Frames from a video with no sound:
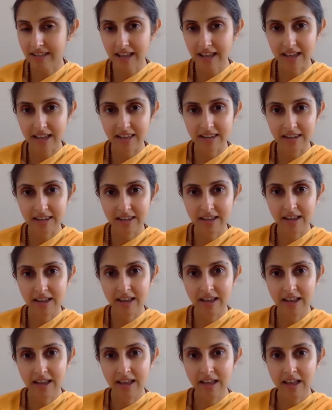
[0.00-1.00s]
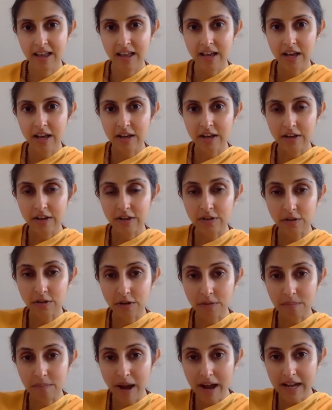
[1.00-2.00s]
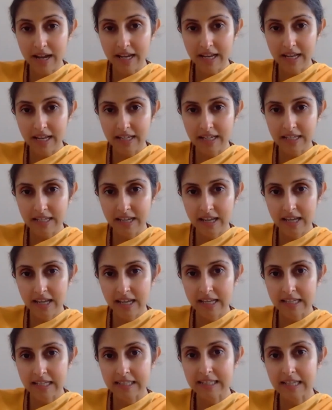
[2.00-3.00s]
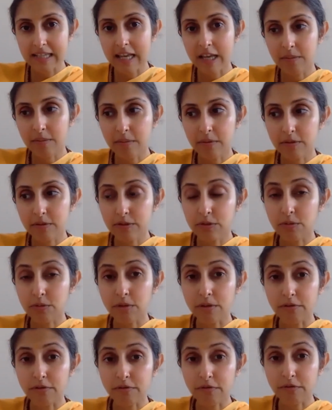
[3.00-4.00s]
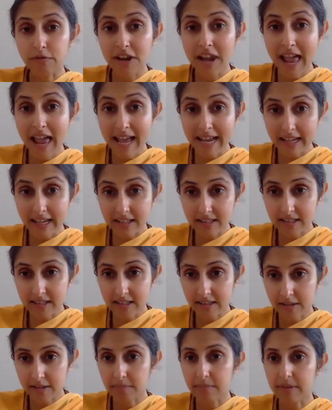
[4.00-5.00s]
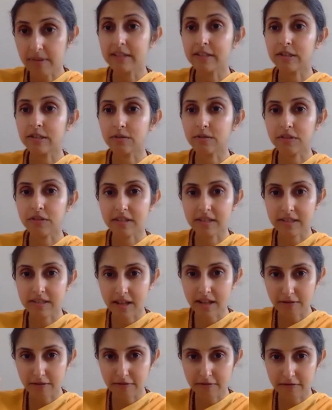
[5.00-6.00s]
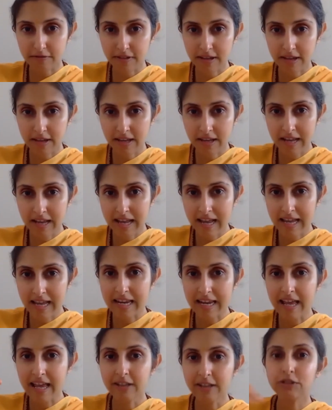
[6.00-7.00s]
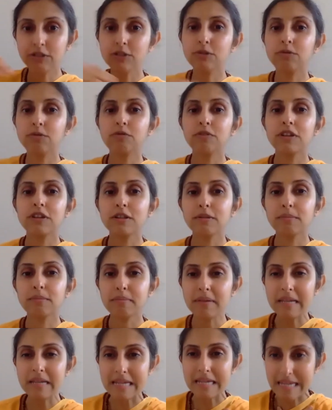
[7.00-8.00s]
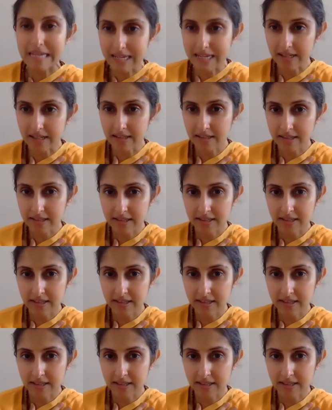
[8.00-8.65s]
And your mind is able to reflect the bliss of the self, and hence you feel peace.